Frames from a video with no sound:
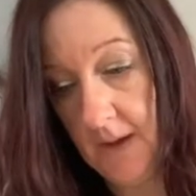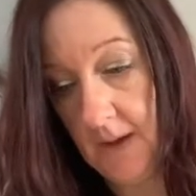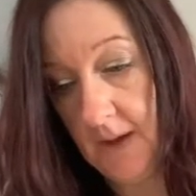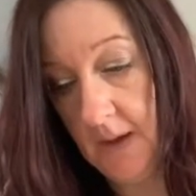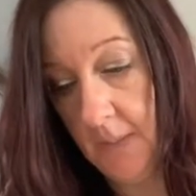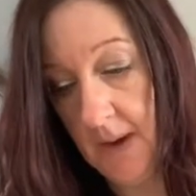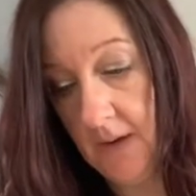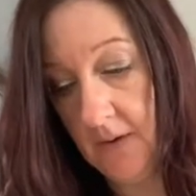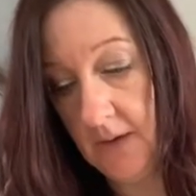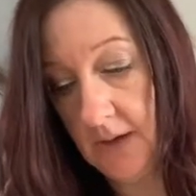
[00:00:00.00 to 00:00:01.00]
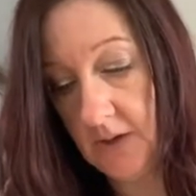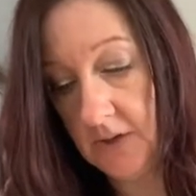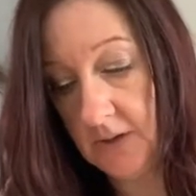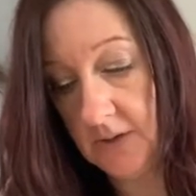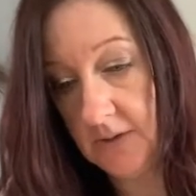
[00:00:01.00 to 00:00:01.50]
and apparently
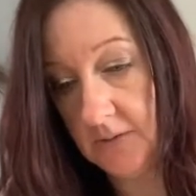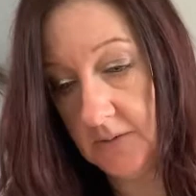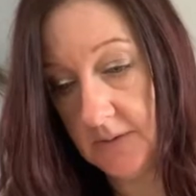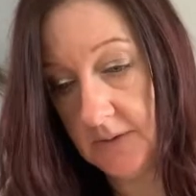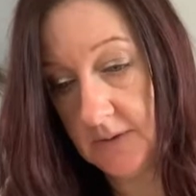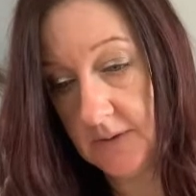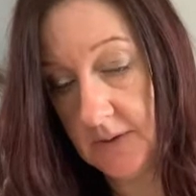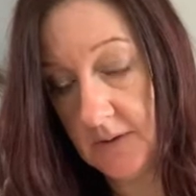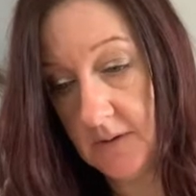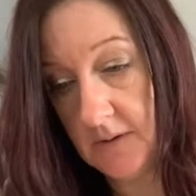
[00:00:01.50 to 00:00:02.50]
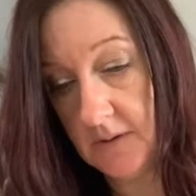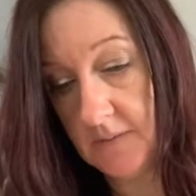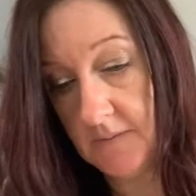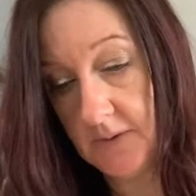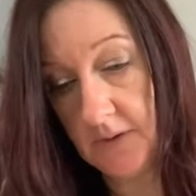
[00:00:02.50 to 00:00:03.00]
she does
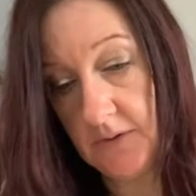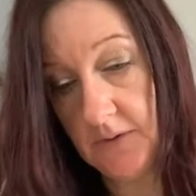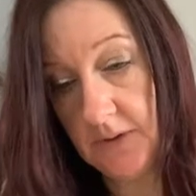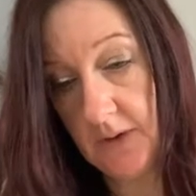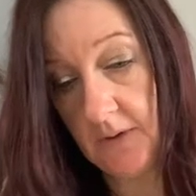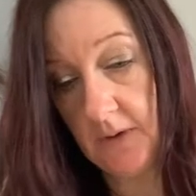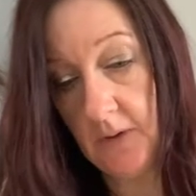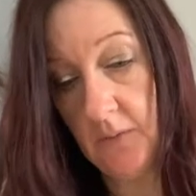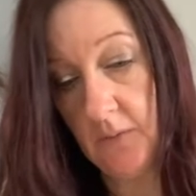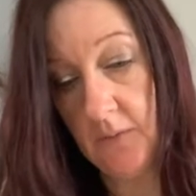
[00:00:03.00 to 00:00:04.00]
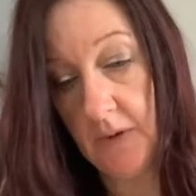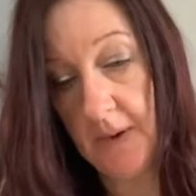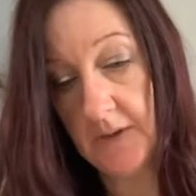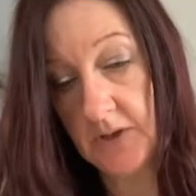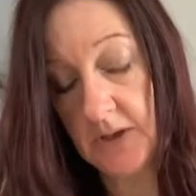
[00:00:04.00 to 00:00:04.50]
um, so she'll say, oh all
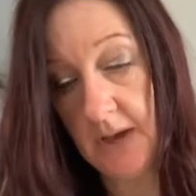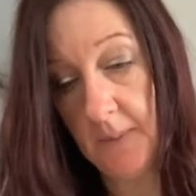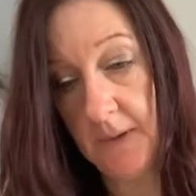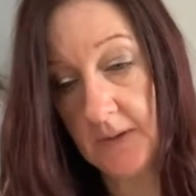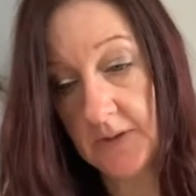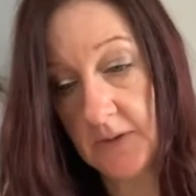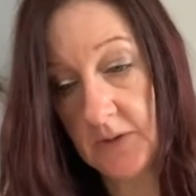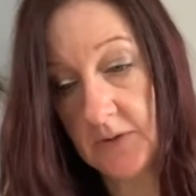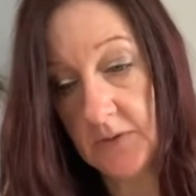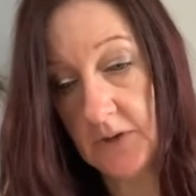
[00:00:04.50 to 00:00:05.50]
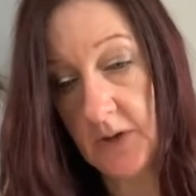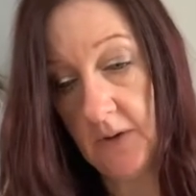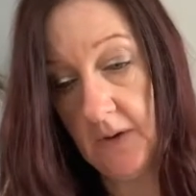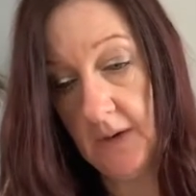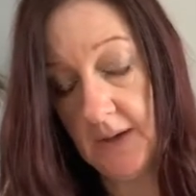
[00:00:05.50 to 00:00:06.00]
about shaping so she'll show
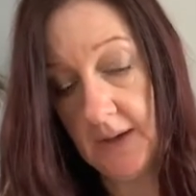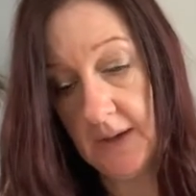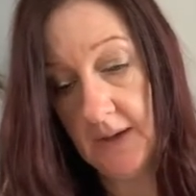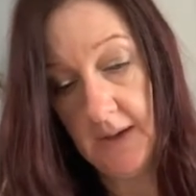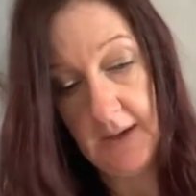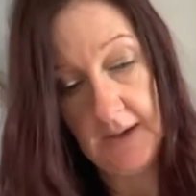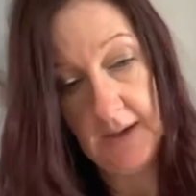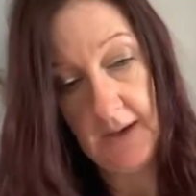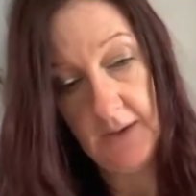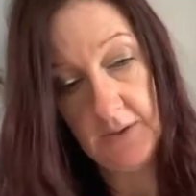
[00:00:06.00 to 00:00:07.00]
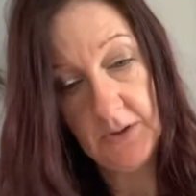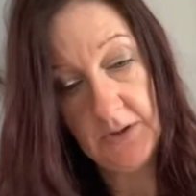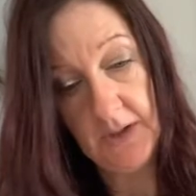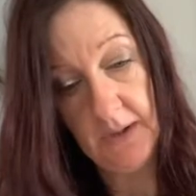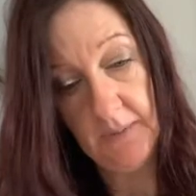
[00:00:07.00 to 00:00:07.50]
you like how to
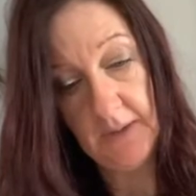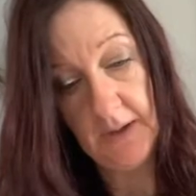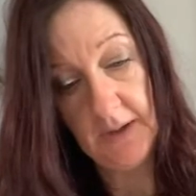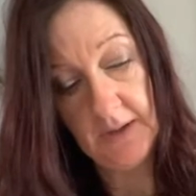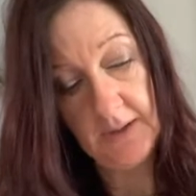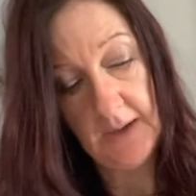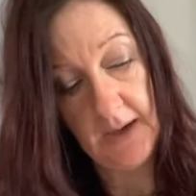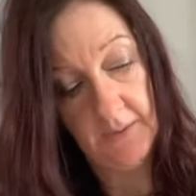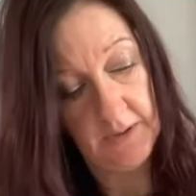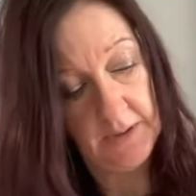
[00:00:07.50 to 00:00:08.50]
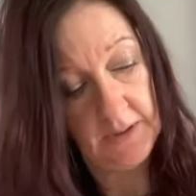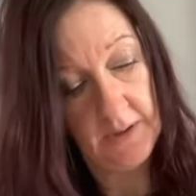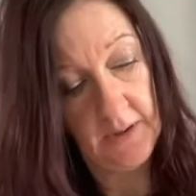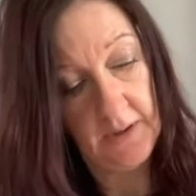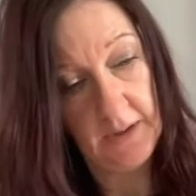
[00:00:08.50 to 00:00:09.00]
shape things and how to
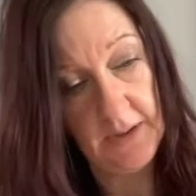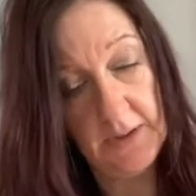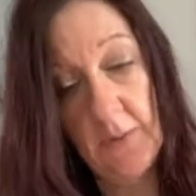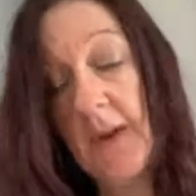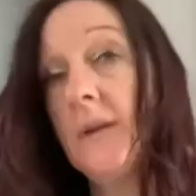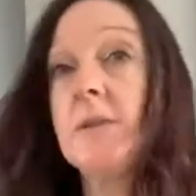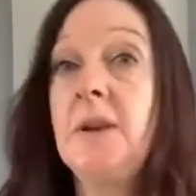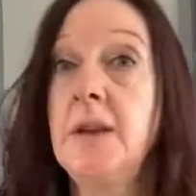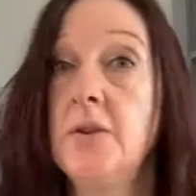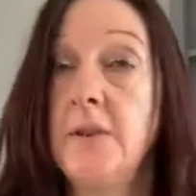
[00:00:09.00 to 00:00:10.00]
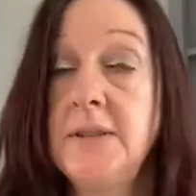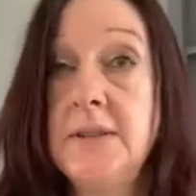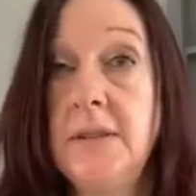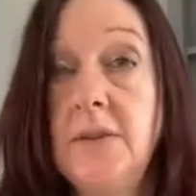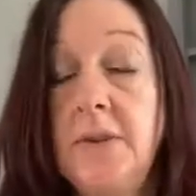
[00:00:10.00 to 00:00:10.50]
size or how to increase and
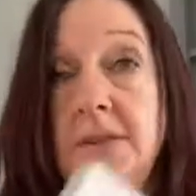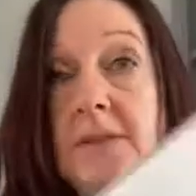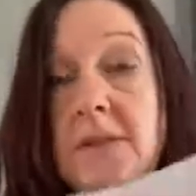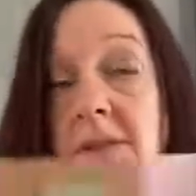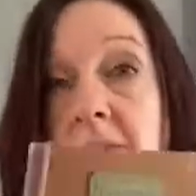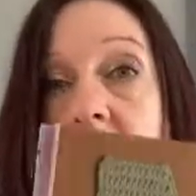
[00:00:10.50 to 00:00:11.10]
decrease that because I do